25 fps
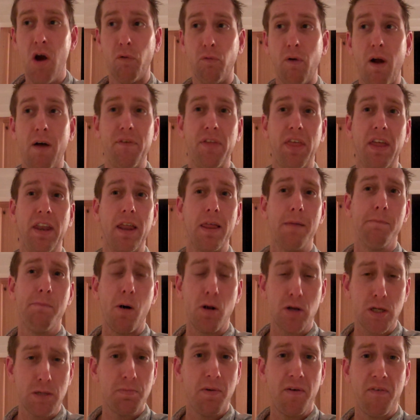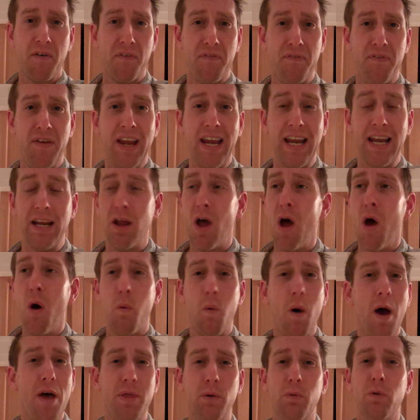rather than at the bottom of a feed
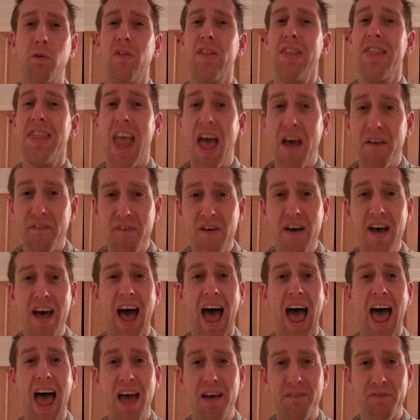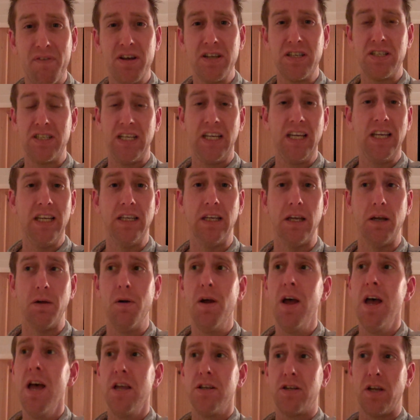where they will never ever see you.